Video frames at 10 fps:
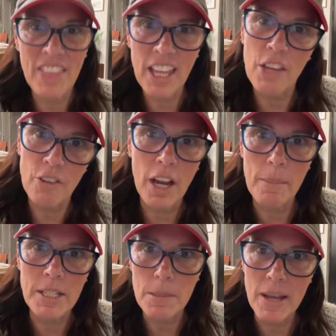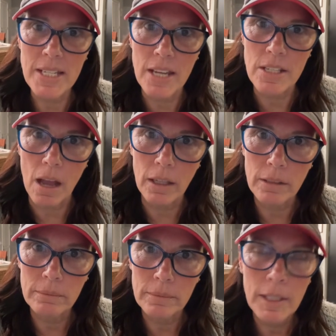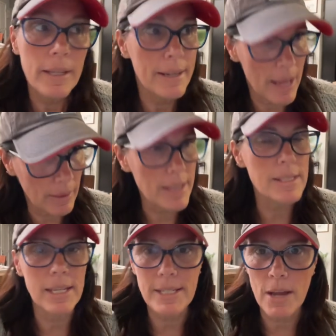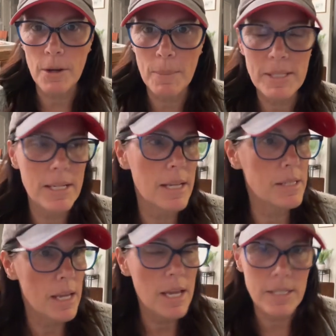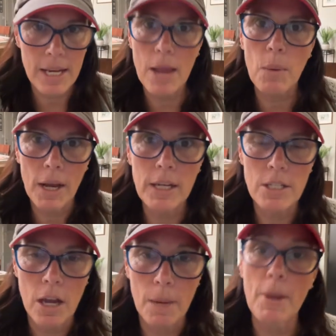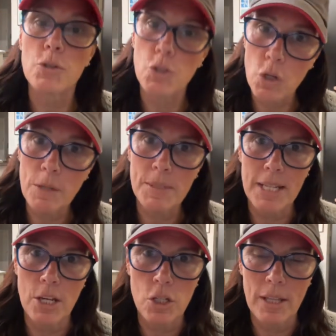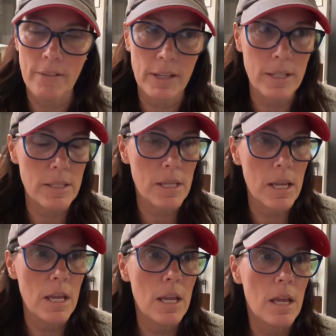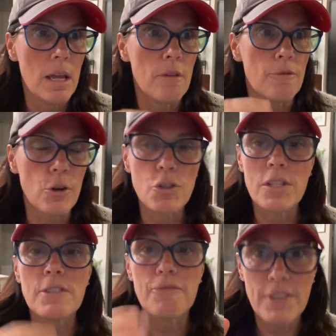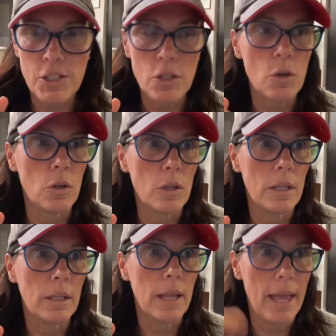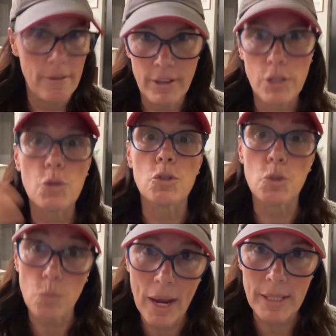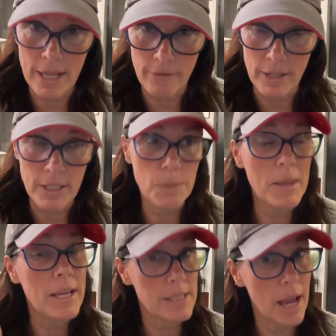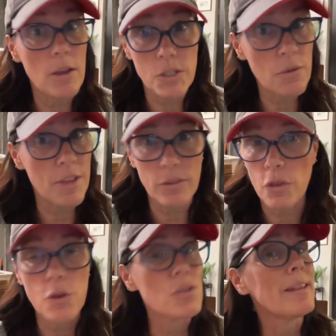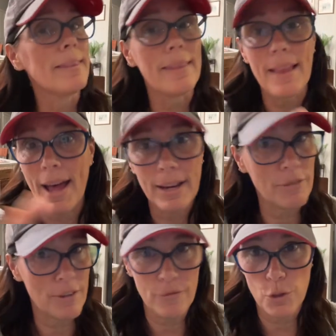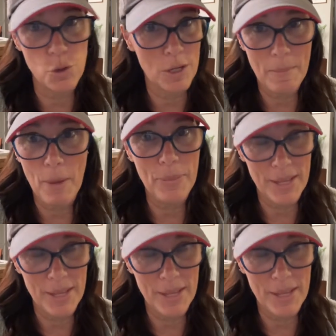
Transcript: you for coming to my TED Talk. Now let's get down to business. Today, we're going to talk about circumstantial evidence versus physical evidence or direct evidence, because I also think that there's a lot of confusion about this,